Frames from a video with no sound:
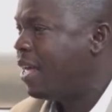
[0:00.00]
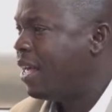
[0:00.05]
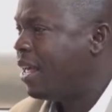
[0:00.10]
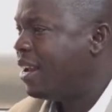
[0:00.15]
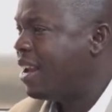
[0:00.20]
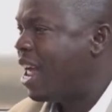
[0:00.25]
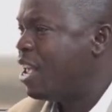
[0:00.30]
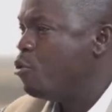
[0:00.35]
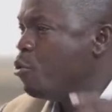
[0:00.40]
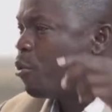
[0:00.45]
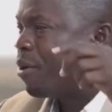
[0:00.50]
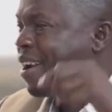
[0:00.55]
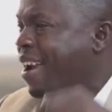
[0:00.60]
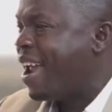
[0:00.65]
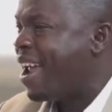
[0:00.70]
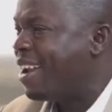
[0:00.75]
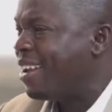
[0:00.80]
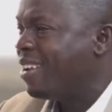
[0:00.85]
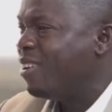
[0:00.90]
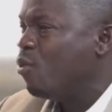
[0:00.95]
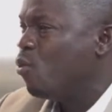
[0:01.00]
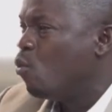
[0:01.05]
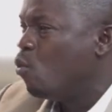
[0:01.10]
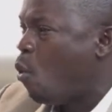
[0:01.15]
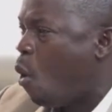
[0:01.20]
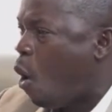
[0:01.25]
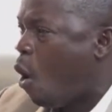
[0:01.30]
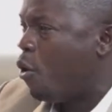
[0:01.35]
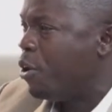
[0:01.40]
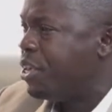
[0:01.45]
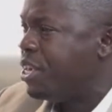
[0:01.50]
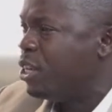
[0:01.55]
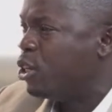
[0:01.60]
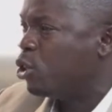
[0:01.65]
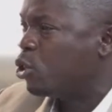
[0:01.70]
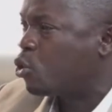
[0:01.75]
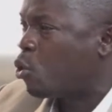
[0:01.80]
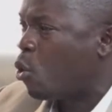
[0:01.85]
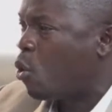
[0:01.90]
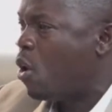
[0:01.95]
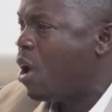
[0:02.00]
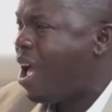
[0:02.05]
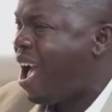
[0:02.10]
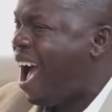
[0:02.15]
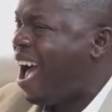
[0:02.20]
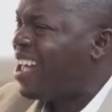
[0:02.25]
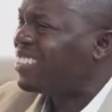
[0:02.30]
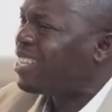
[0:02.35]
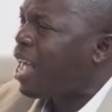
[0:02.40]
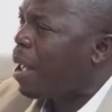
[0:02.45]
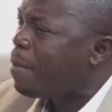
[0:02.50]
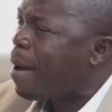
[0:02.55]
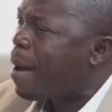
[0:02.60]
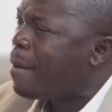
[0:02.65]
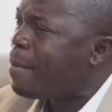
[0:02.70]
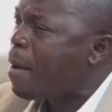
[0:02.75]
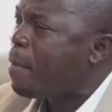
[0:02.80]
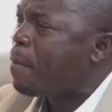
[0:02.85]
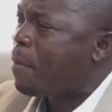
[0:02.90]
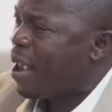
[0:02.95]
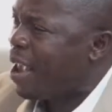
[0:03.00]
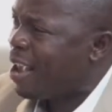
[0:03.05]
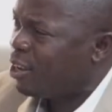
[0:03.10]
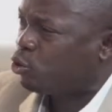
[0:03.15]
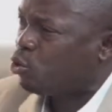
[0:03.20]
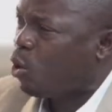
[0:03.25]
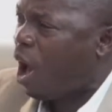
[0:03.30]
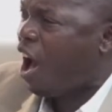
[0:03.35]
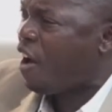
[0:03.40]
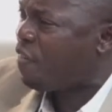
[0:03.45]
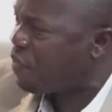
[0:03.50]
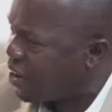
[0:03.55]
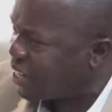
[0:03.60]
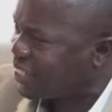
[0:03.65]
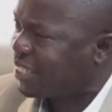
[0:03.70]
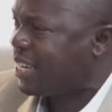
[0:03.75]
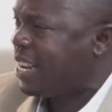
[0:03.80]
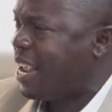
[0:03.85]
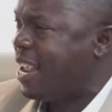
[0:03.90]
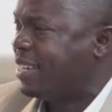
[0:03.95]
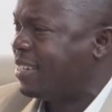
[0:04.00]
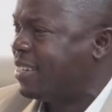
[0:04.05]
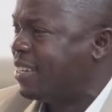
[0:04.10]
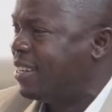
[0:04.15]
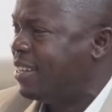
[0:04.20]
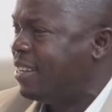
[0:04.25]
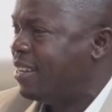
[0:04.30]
Now Ukraine war, you so Asababa peso affecting.